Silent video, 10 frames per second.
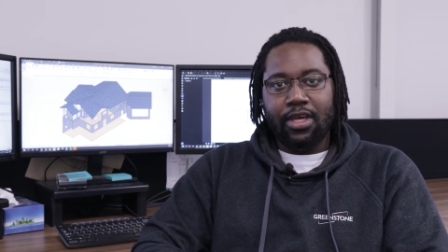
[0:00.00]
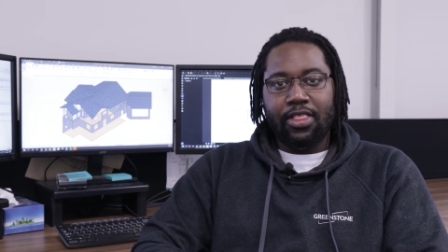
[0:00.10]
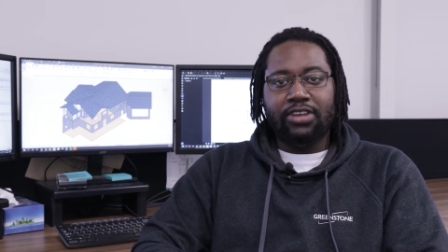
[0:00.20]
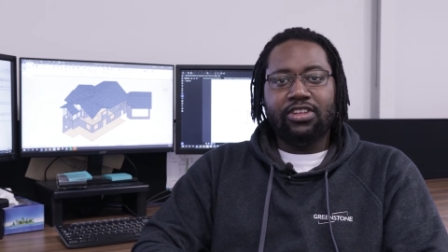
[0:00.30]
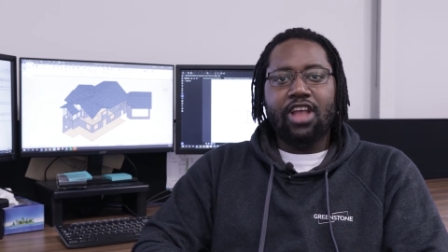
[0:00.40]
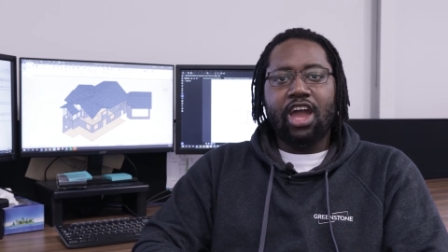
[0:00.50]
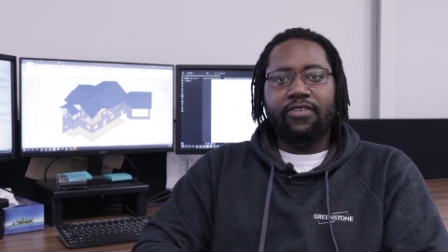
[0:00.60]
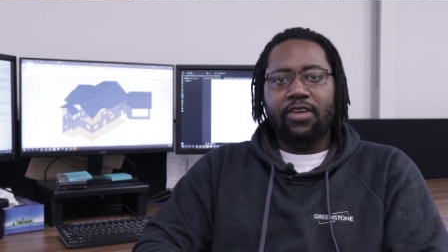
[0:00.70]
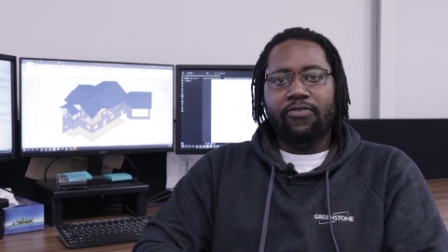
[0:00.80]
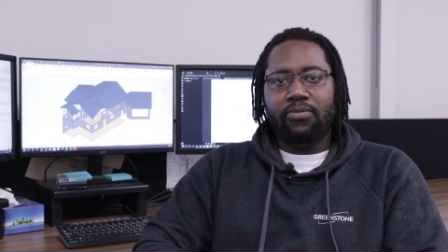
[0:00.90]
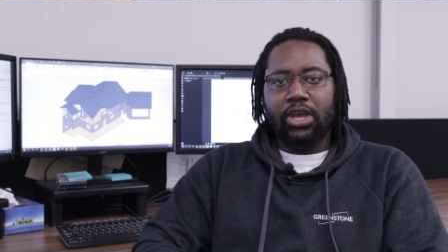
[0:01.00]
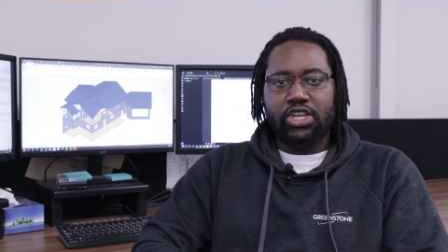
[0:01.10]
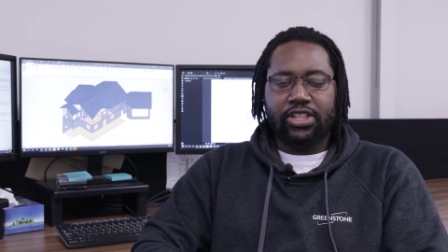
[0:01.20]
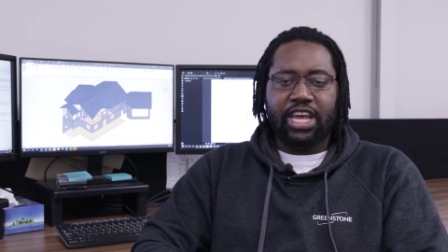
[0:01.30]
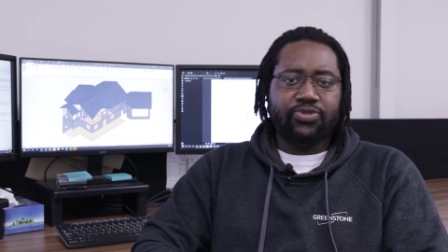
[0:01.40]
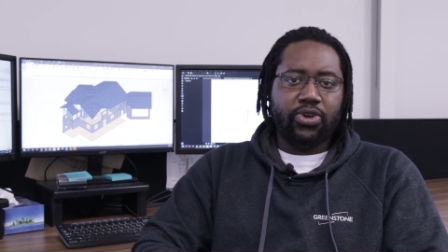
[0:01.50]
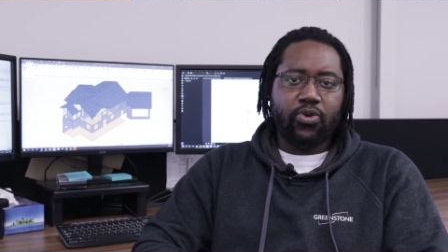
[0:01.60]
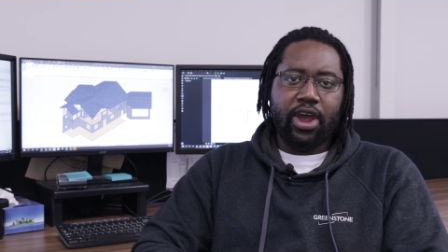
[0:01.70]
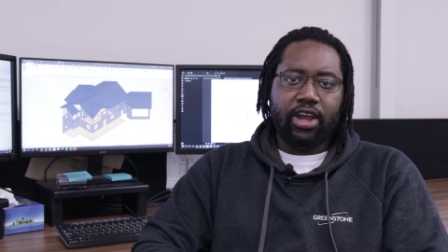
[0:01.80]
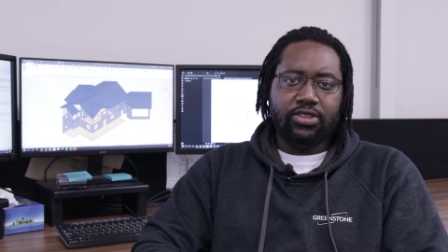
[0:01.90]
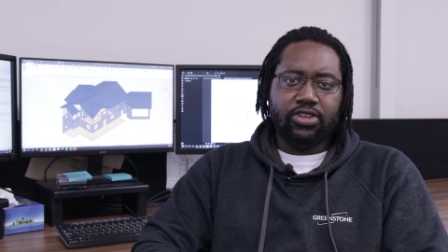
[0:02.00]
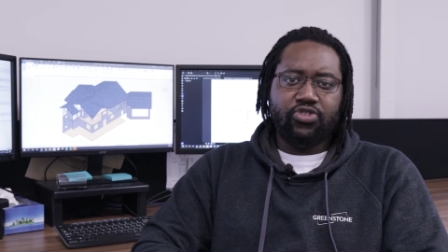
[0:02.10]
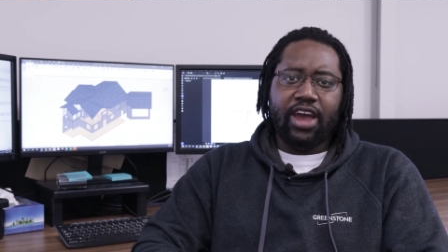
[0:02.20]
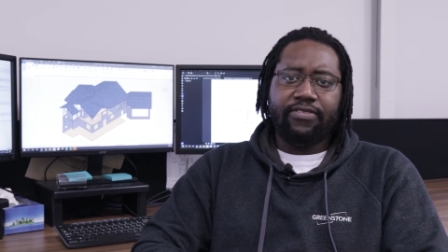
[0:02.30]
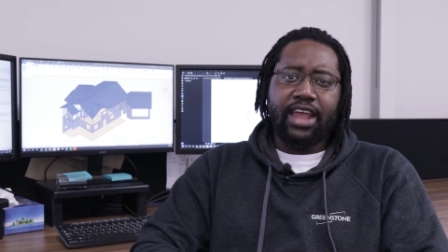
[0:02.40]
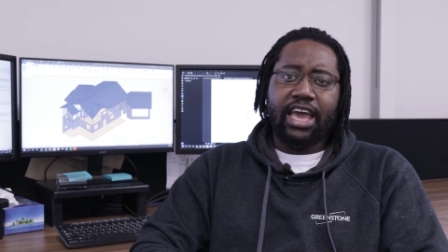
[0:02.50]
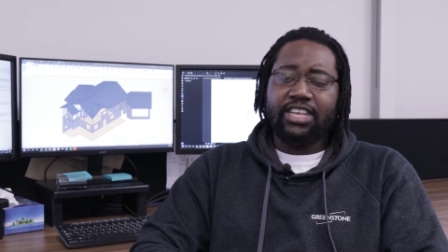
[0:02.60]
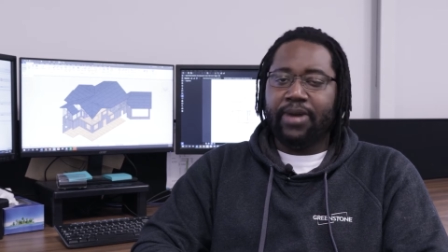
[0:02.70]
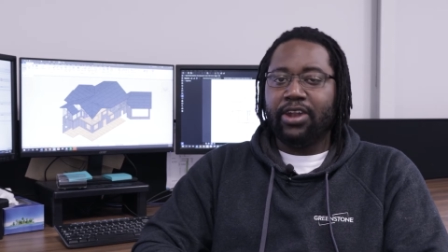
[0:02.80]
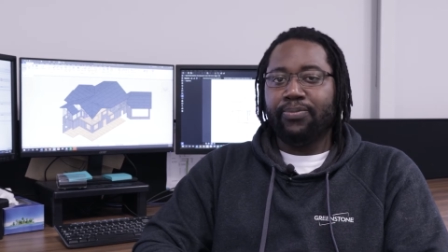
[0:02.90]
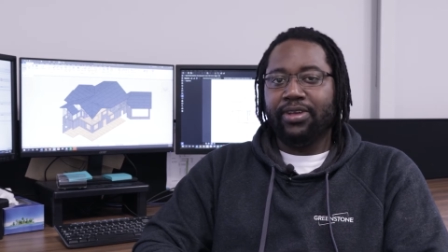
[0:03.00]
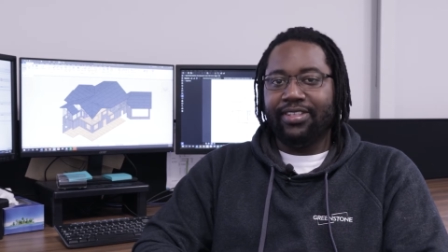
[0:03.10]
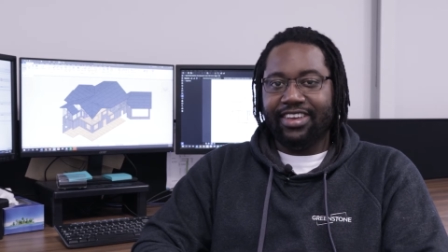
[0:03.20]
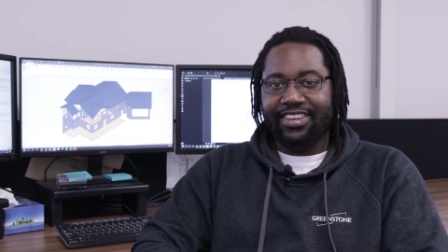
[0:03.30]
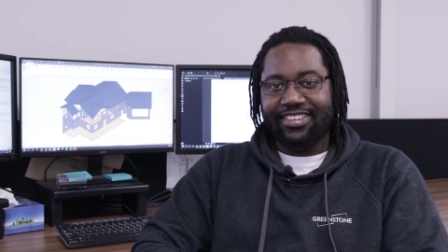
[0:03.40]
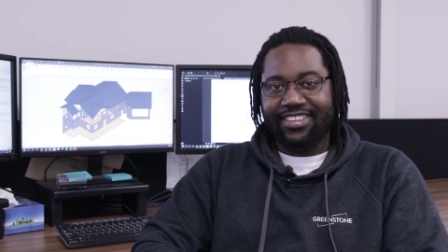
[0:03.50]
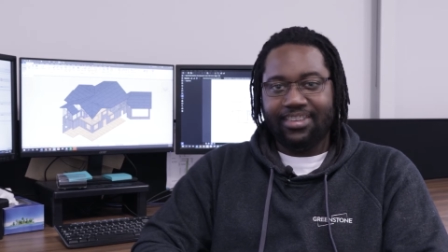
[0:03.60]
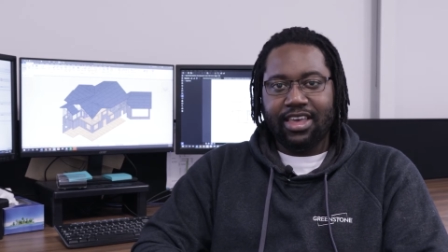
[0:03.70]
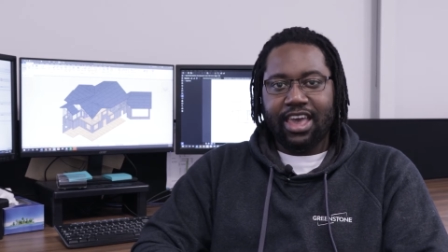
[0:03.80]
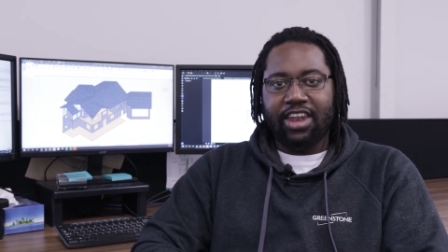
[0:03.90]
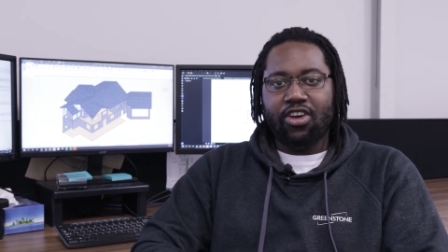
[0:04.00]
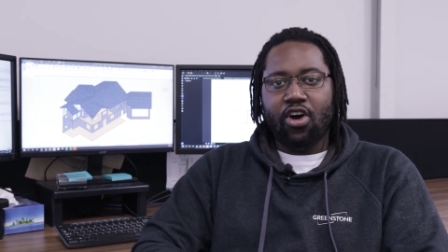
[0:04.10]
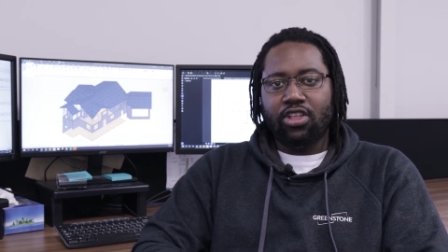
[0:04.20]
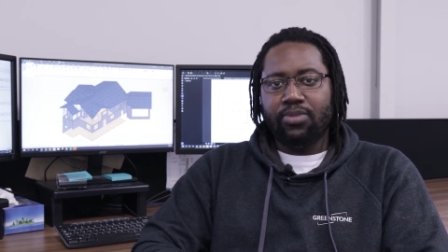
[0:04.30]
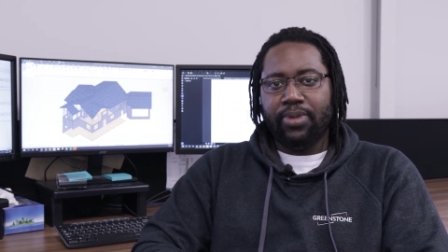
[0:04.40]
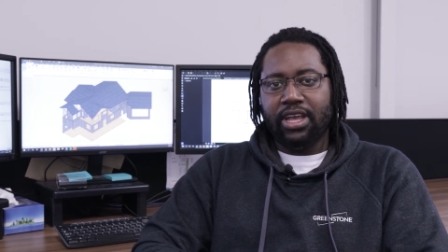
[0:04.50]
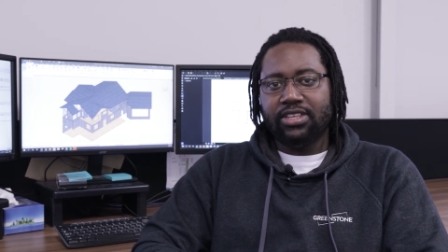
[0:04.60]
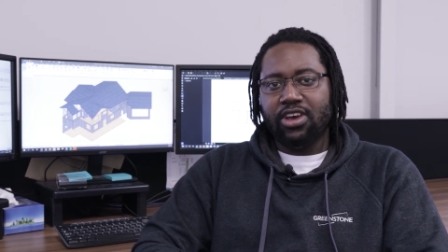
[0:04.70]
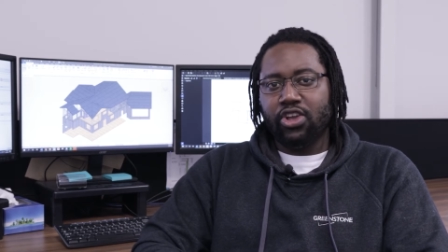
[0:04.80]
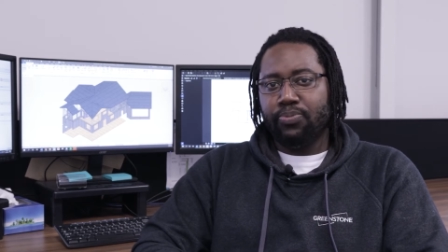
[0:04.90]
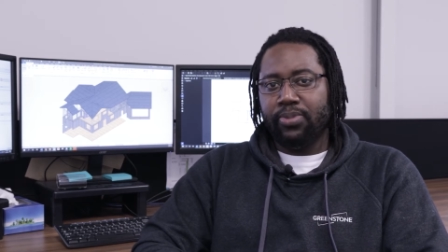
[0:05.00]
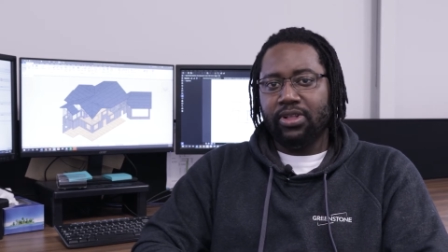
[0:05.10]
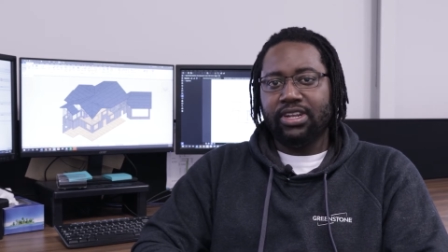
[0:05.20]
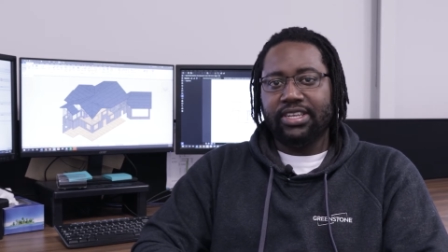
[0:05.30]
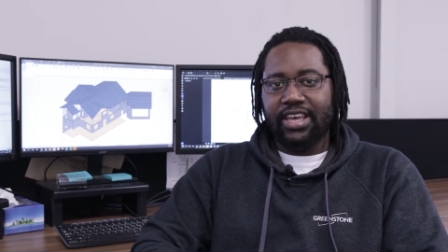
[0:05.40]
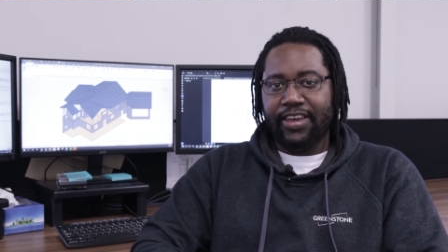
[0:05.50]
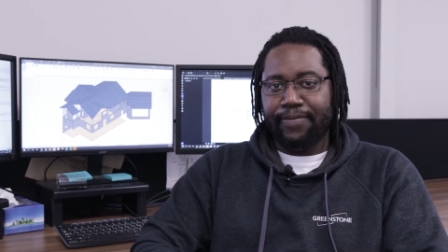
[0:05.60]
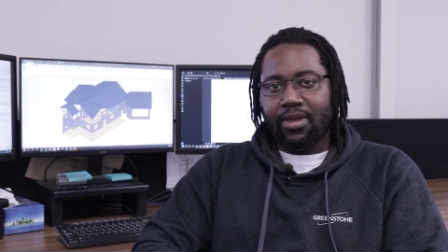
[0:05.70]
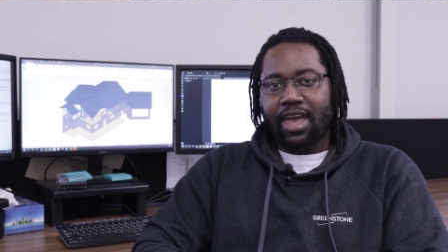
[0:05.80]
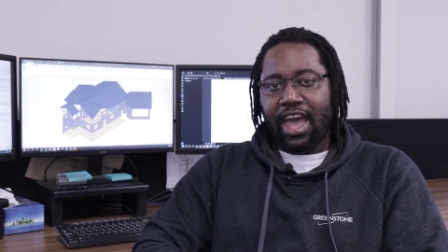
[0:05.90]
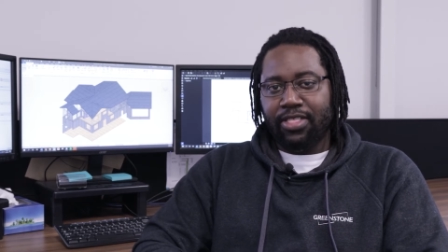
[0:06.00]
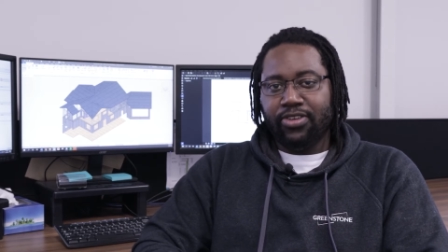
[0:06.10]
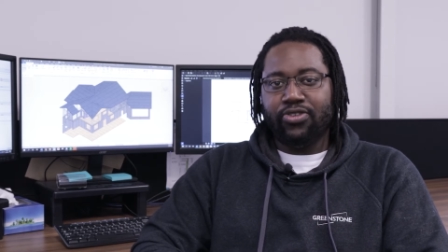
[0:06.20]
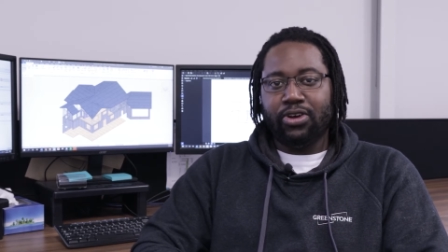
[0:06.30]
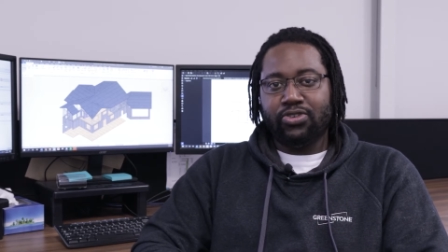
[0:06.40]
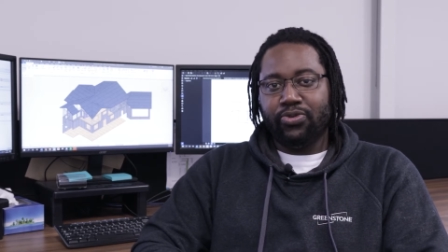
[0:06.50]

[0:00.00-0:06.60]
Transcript: There's a lot of information that is required to draft an ice panel building, and it all depends on your building design and the structural